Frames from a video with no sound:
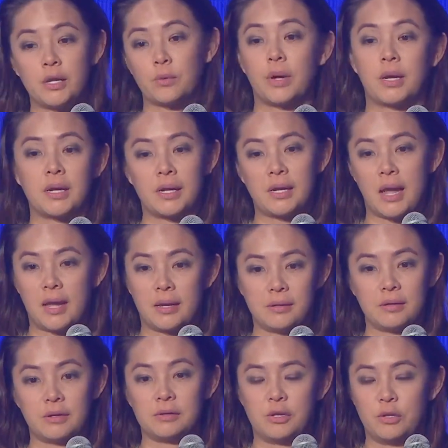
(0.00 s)
quickly
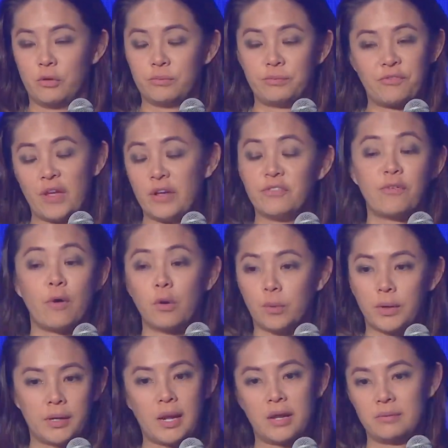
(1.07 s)
and fail
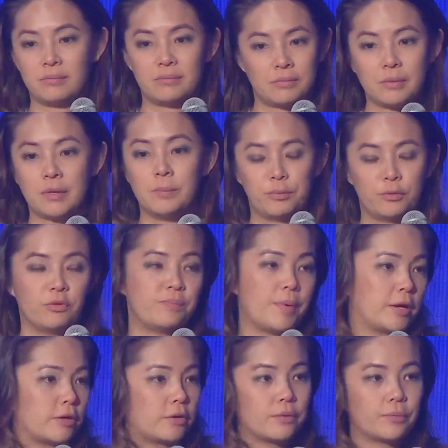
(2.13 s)
forward and improve better.